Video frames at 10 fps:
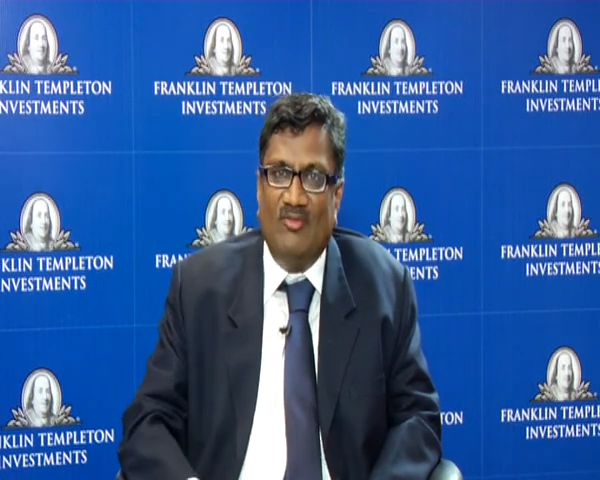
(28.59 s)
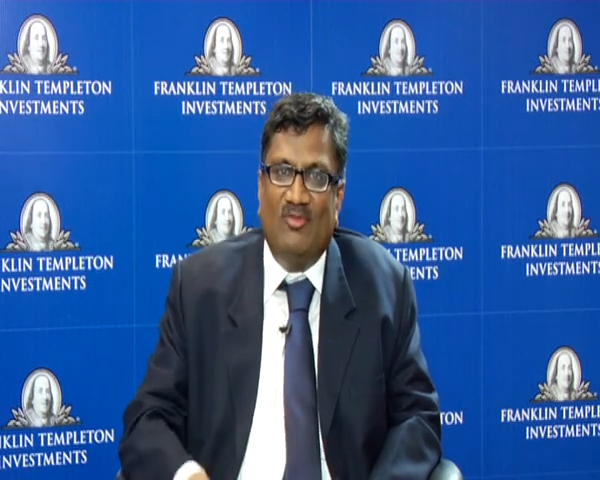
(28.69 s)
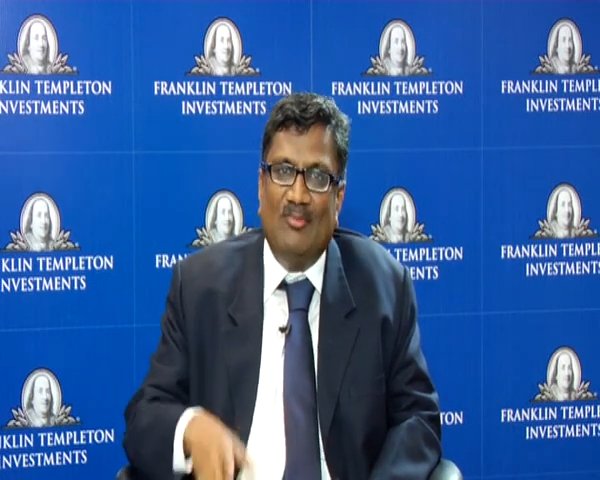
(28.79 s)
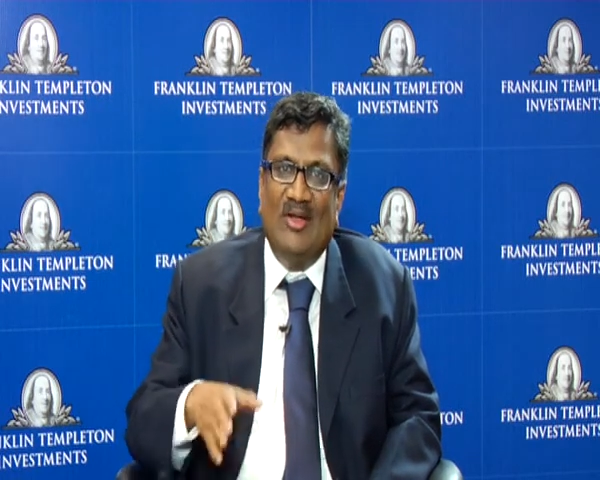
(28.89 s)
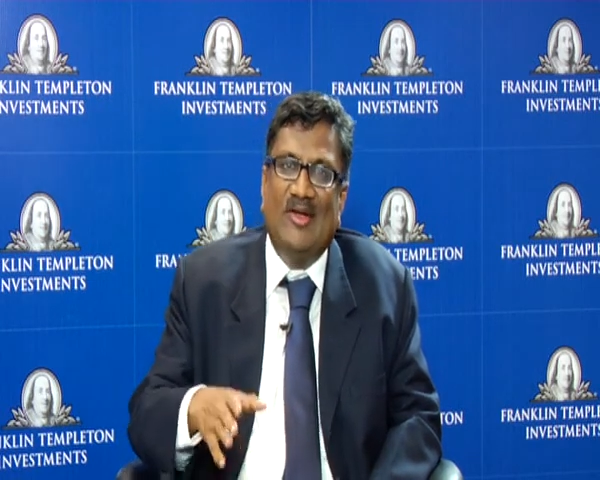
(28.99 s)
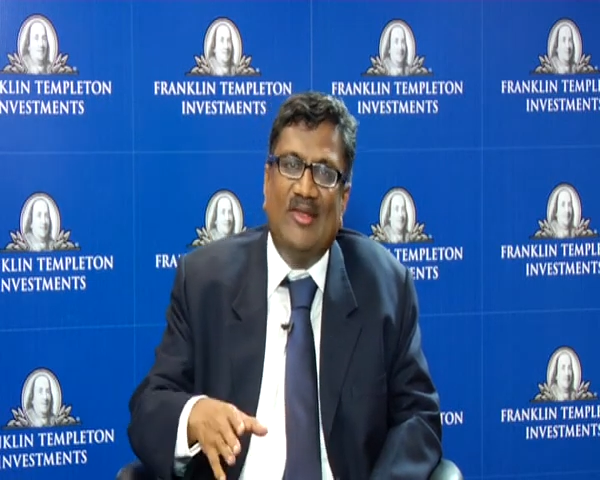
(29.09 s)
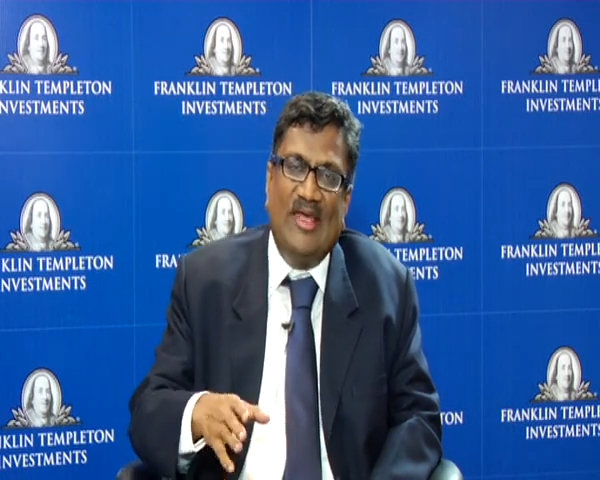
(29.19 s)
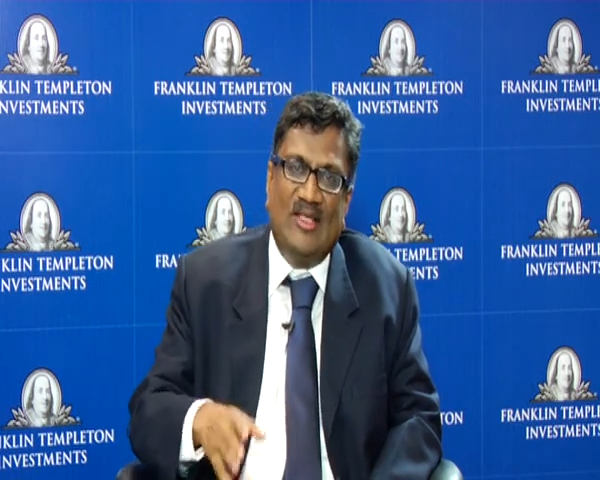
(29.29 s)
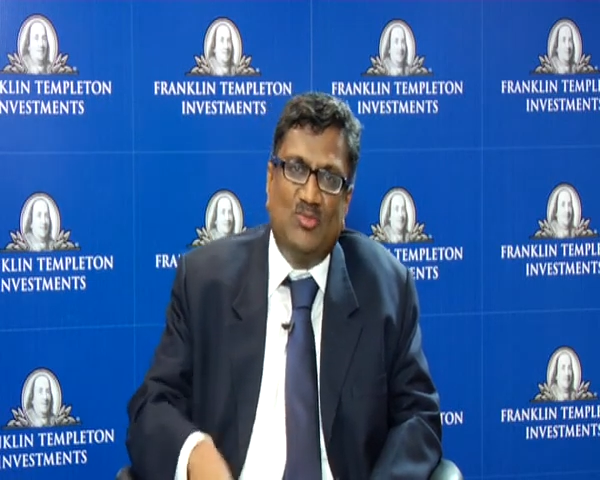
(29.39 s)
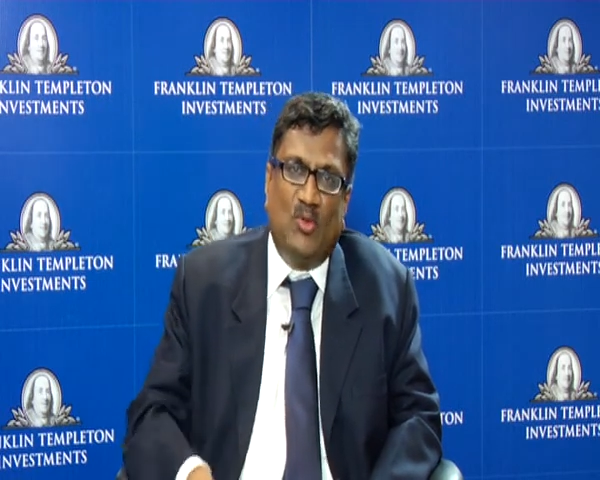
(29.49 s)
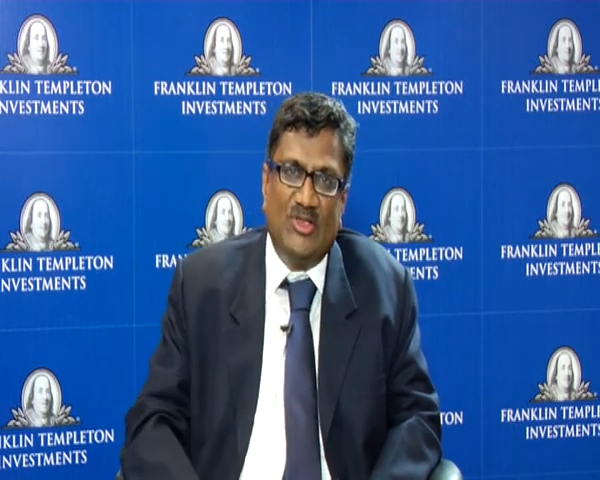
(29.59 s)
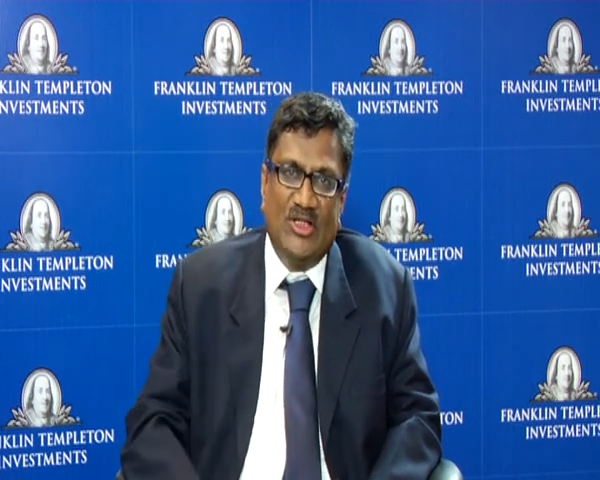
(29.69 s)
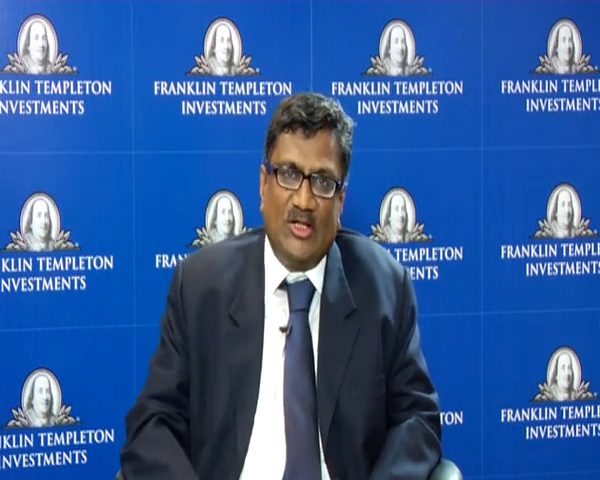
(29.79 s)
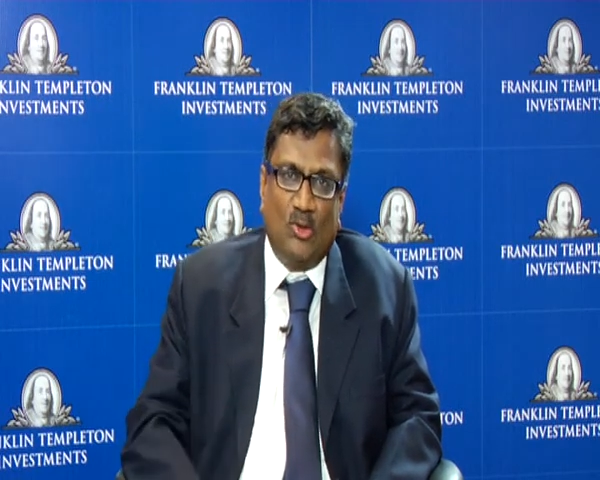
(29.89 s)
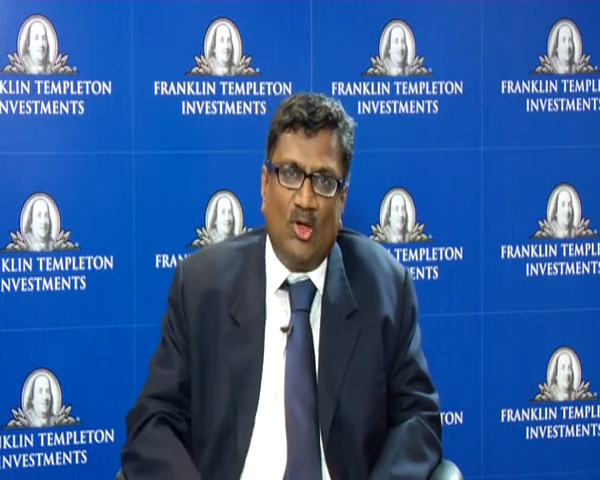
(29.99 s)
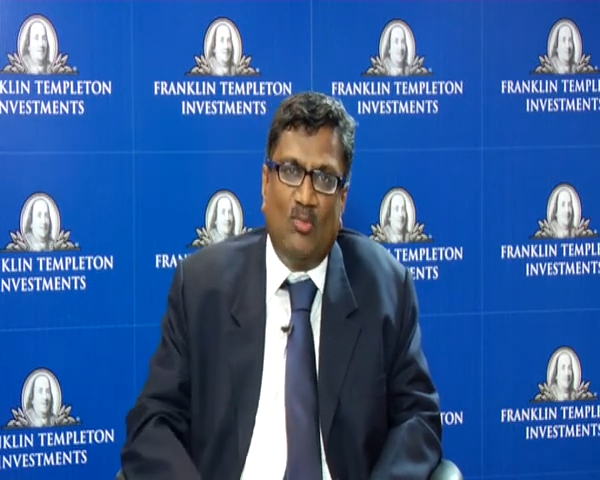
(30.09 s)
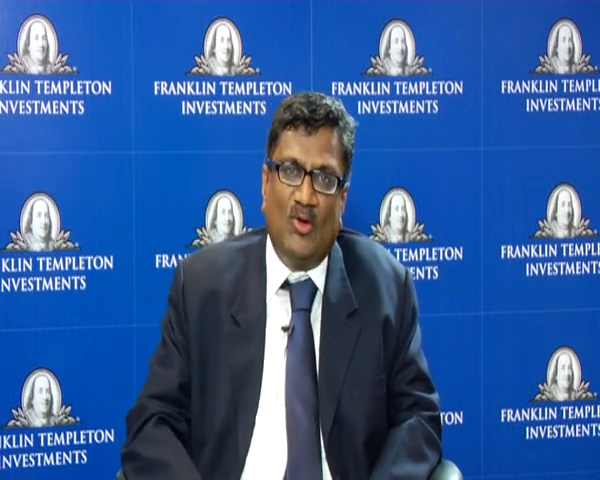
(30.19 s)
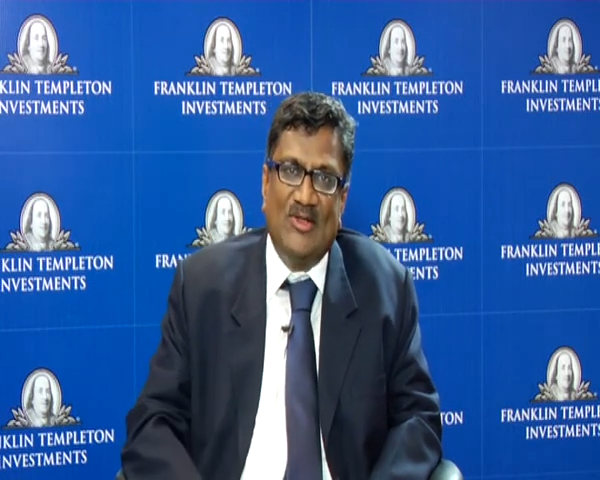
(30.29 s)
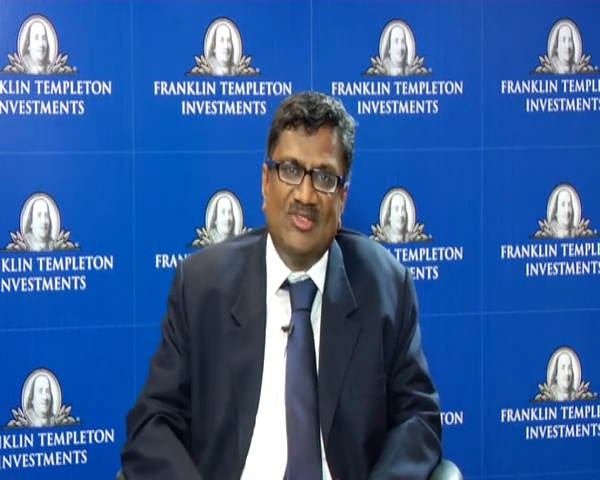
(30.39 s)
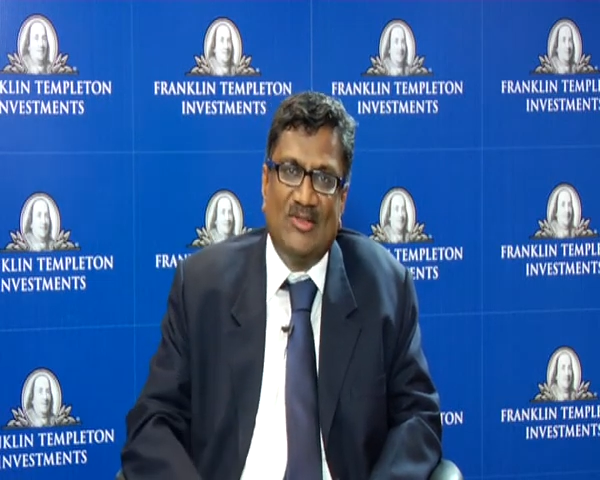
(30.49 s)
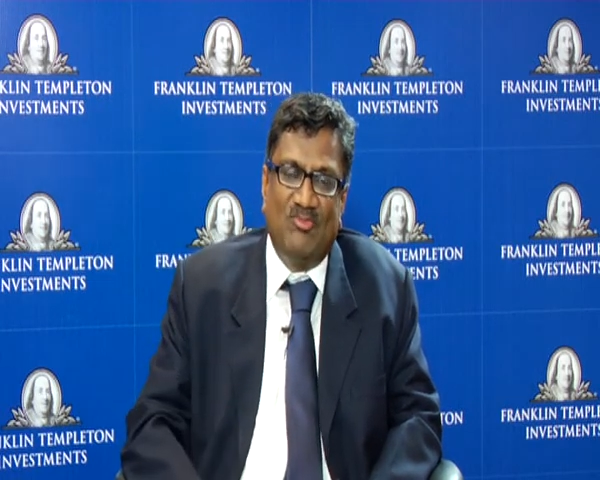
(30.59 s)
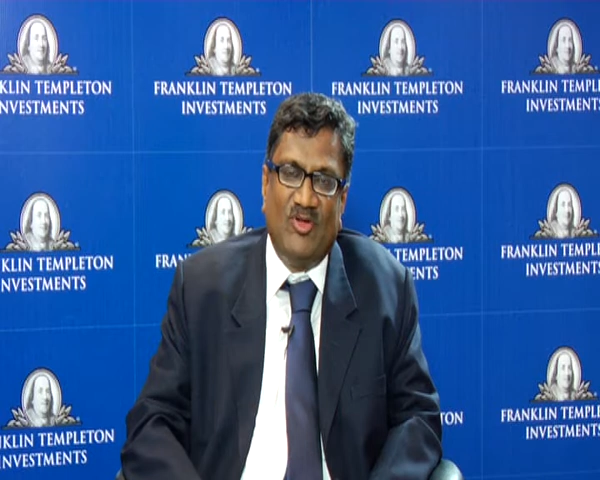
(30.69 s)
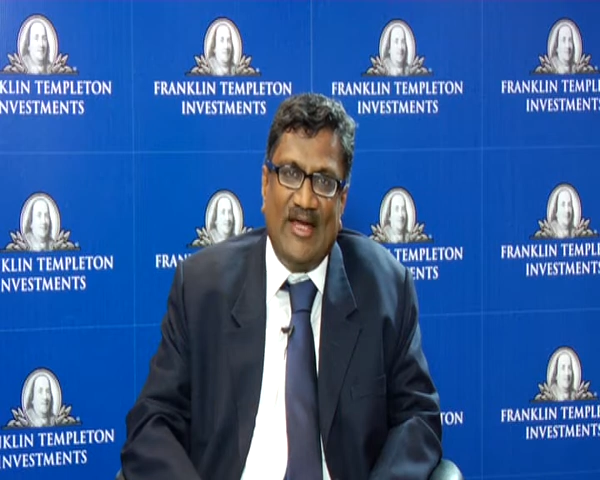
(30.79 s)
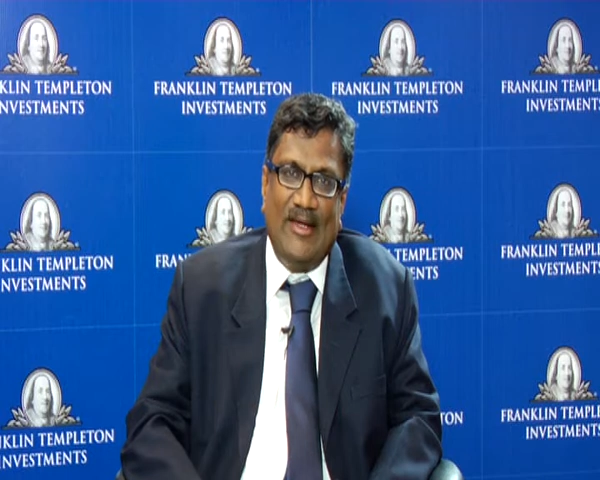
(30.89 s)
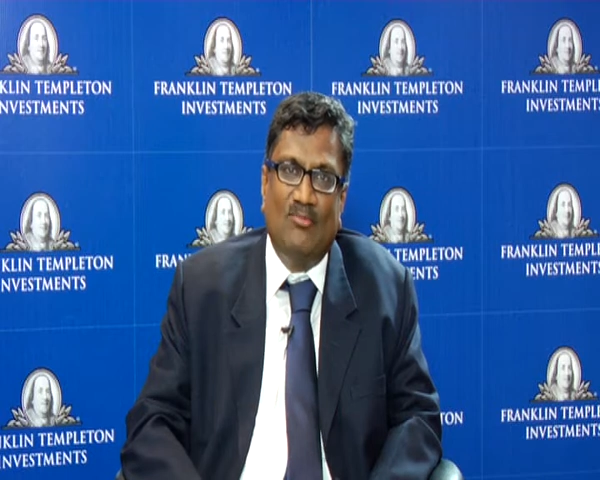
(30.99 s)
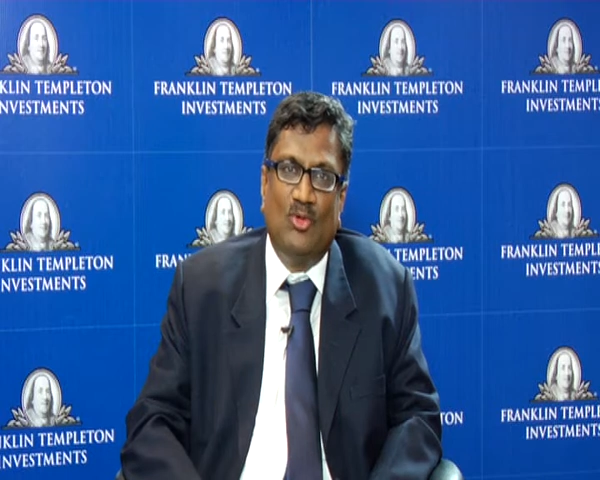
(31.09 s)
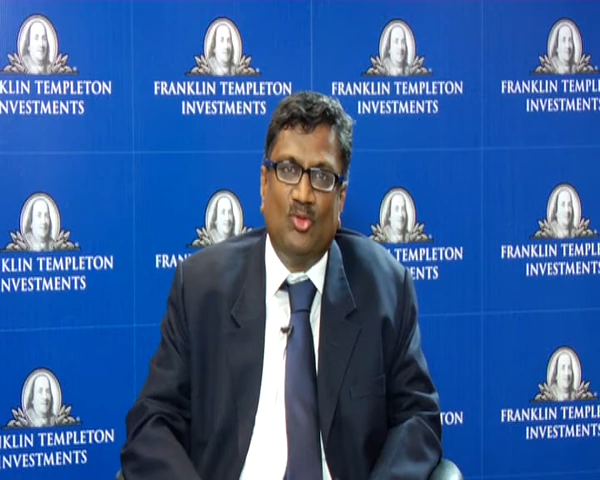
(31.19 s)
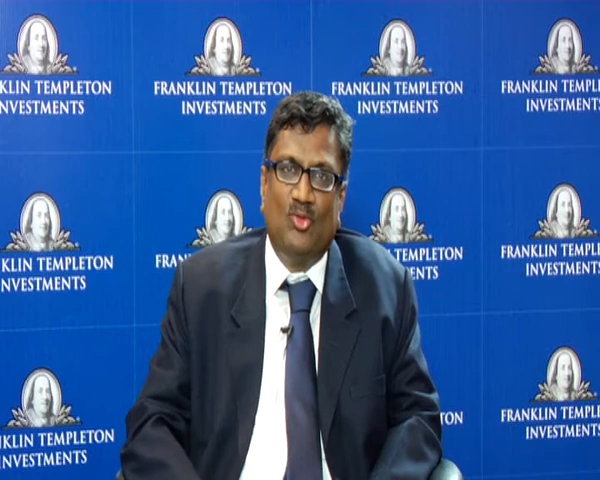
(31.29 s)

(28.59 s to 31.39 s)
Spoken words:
we have limited the exposure at all points of time